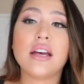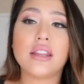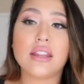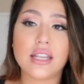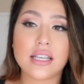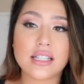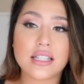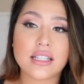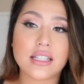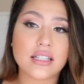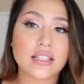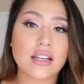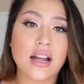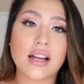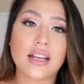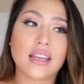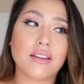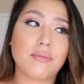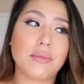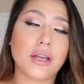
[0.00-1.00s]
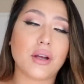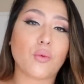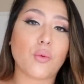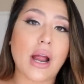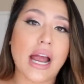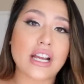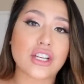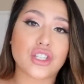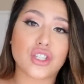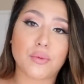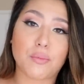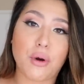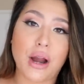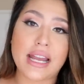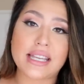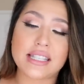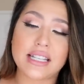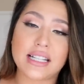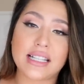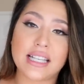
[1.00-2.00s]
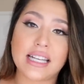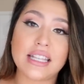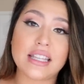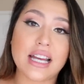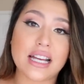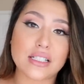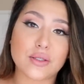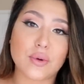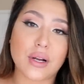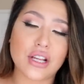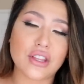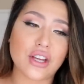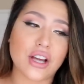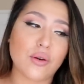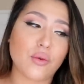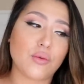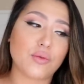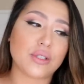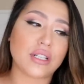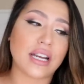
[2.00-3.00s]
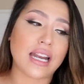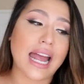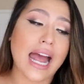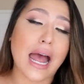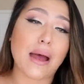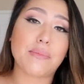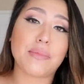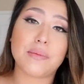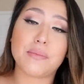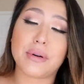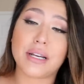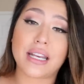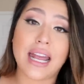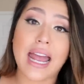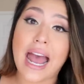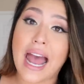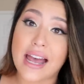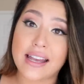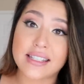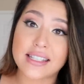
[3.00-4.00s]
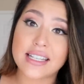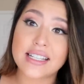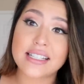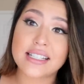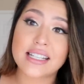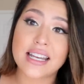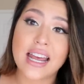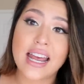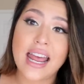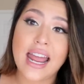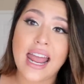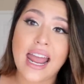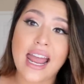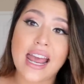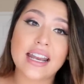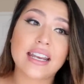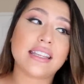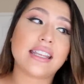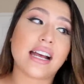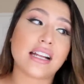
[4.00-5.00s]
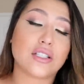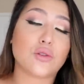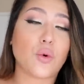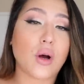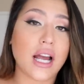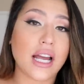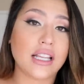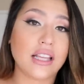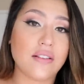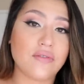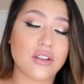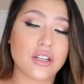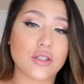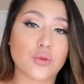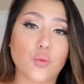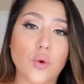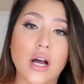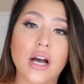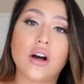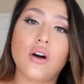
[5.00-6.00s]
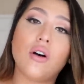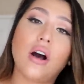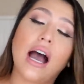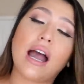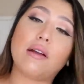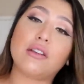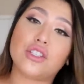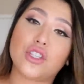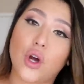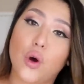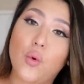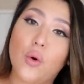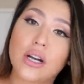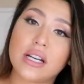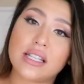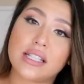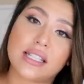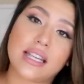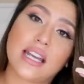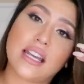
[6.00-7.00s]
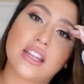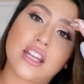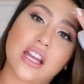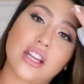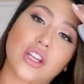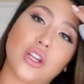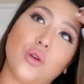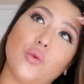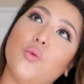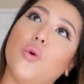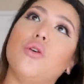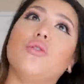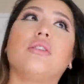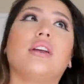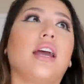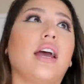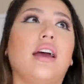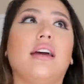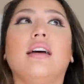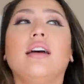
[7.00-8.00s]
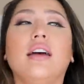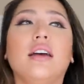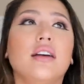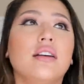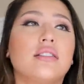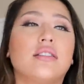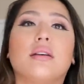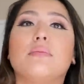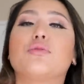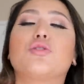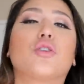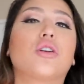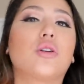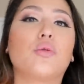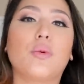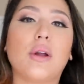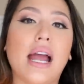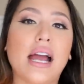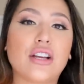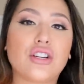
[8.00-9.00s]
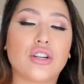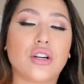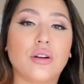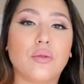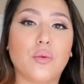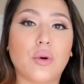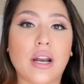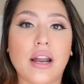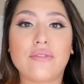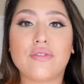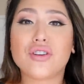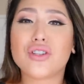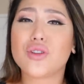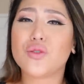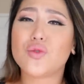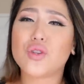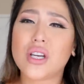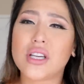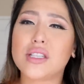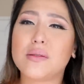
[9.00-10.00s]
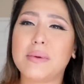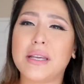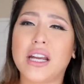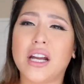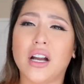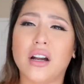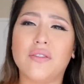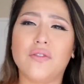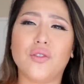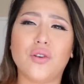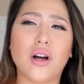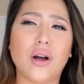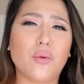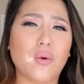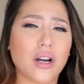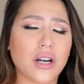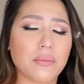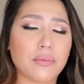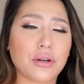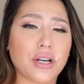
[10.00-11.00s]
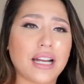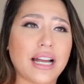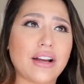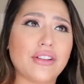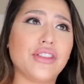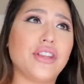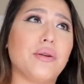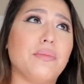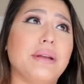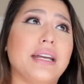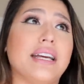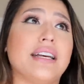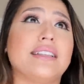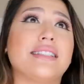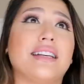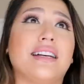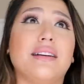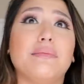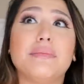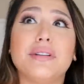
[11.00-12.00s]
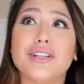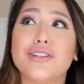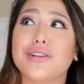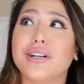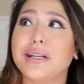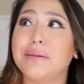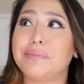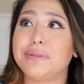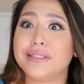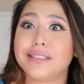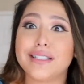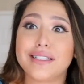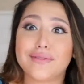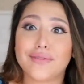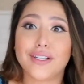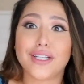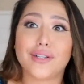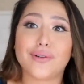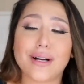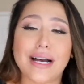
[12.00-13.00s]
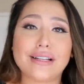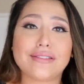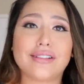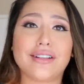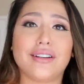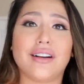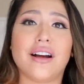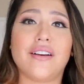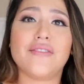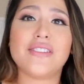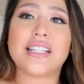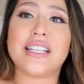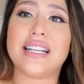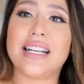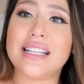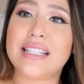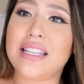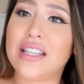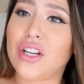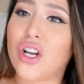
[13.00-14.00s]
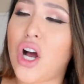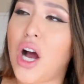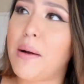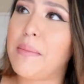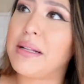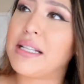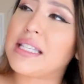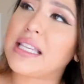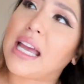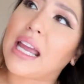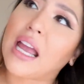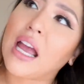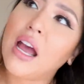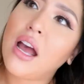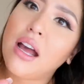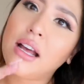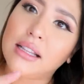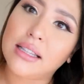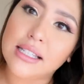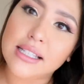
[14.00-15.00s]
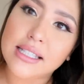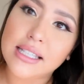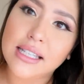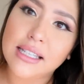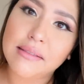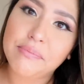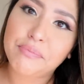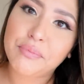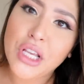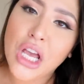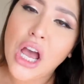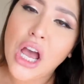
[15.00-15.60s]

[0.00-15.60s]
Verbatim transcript: This does not give me a rash, surprisingly. That's what I thought was gonna happen, but it hasn't. And that's why I love it as well. I don't wanna say that you won't get some sort of reaction or whatever, so just be careful. I wanna put it out there because I'm not trying to put this video out there and all of a sudden I see the comments like, Lizzie,